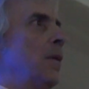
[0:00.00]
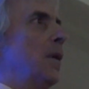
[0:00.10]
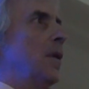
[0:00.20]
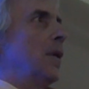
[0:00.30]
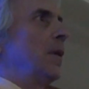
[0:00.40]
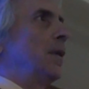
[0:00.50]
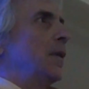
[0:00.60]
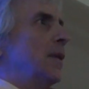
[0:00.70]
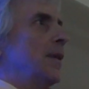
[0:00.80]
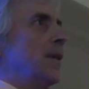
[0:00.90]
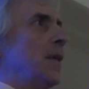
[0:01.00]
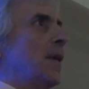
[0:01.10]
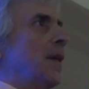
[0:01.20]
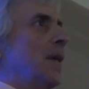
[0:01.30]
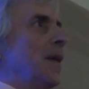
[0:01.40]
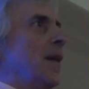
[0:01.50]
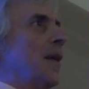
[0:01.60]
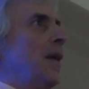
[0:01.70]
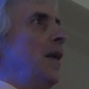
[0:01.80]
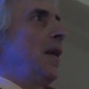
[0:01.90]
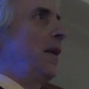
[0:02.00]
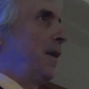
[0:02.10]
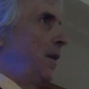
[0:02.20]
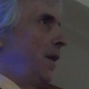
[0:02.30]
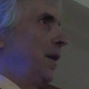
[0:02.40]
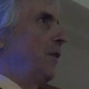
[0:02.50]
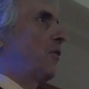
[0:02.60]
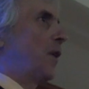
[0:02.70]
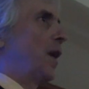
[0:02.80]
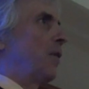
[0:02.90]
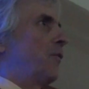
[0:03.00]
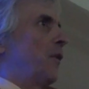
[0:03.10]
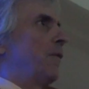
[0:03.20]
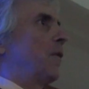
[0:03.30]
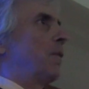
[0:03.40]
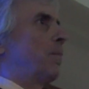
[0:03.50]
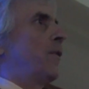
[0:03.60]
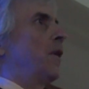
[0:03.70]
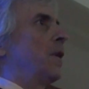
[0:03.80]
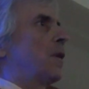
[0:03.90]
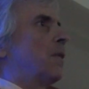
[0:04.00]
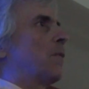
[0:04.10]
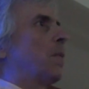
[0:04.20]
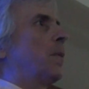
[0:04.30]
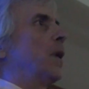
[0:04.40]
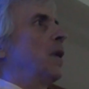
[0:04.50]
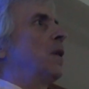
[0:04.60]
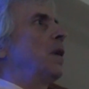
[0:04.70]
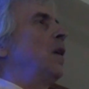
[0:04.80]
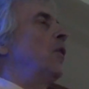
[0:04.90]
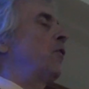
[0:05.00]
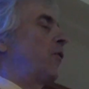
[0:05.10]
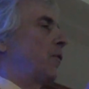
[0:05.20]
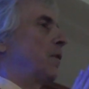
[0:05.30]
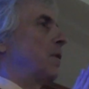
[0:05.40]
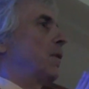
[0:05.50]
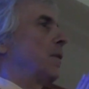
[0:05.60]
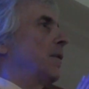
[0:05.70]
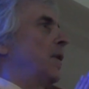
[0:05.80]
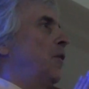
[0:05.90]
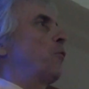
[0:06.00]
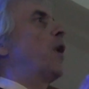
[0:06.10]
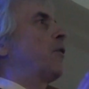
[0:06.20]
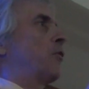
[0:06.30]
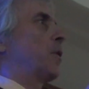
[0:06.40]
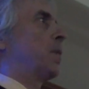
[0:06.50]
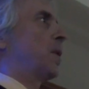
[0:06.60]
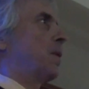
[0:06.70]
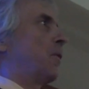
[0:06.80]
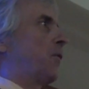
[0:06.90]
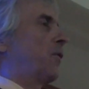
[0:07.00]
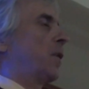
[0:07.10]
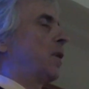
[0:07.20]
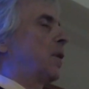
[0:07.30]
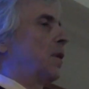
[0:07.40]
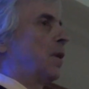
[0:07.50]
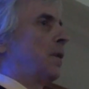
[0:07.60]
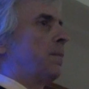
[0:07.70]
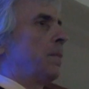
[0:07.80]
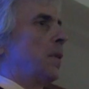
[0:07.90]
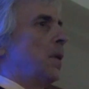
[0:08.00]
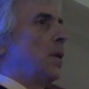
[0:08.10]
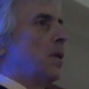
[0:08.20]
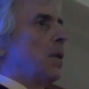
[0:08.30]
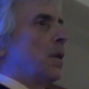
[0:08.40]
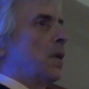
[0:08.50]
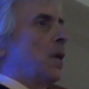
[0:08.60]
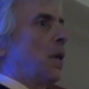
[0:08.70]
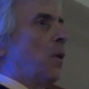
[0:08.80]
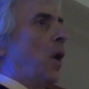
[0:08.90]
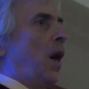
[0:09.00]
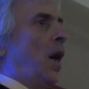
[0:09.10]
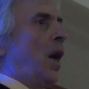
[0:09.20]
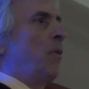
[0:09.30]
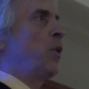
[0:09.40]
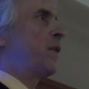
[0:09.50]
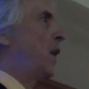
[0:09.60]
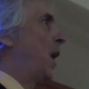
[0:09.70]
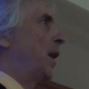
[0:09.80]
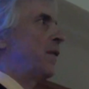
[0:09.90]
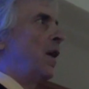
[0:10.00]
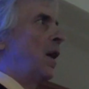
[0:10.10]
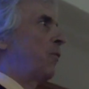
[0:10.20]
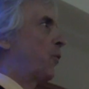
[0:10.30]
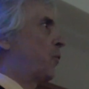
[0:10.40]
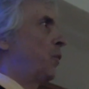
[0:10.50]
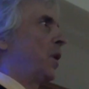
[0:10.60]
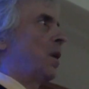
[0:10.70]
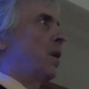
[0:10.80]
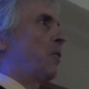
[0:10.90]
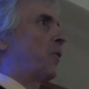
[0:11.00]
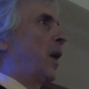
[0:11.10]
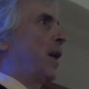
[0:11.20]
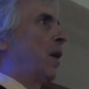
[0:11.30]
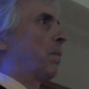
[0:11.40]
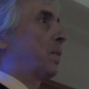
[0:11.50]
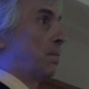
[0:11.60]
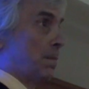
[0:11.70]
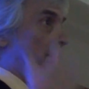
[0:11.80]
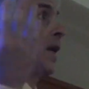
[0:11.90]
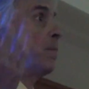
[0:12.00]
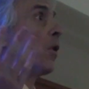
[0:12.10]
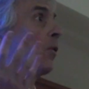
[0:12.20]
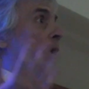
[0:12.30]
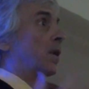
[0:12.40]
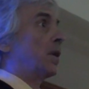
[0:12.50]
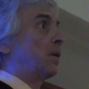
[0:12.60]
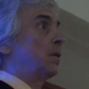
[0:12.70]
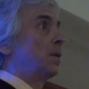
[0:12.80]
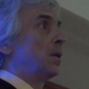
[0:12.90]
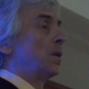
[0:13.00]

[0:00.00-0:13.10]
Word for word: Uh, but he tried it. He, he, did. He did try it. He was found very, very uncomfortable. But here's here's what I truly believe is that um, you know I went to High Times for 20 years and I helped make marijuana legal.